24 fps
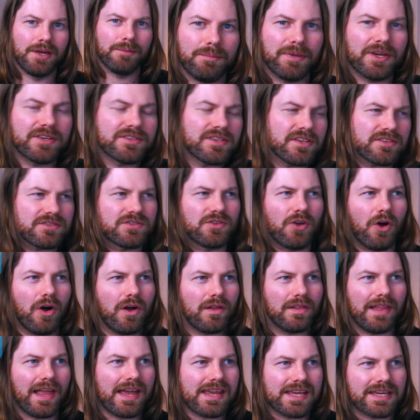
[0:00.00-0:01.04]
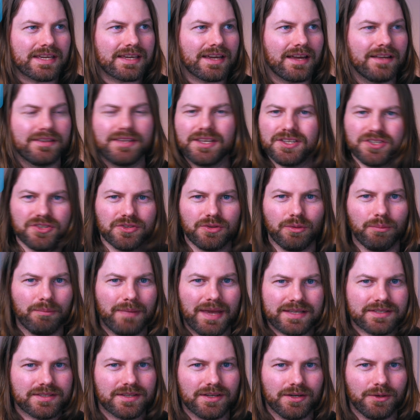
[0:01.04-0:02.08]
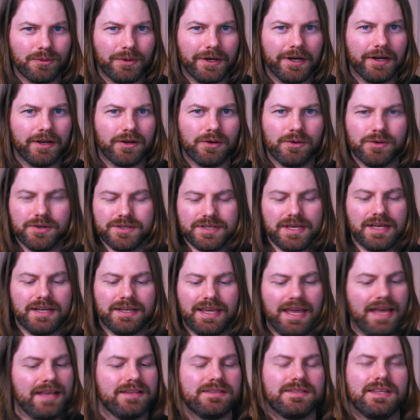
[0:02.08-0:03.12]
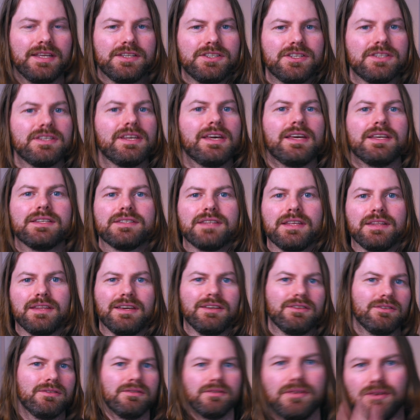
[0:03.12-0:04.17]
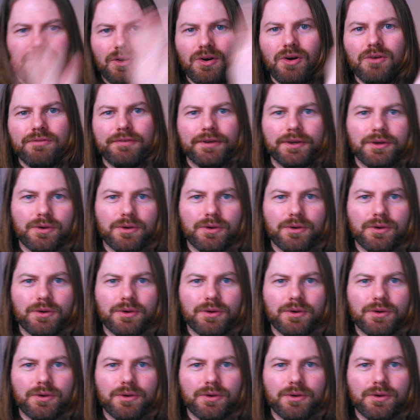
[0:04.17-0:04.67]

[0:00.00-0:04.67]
because it's not like a digital mixer where it goes in, gets digitized, and then off it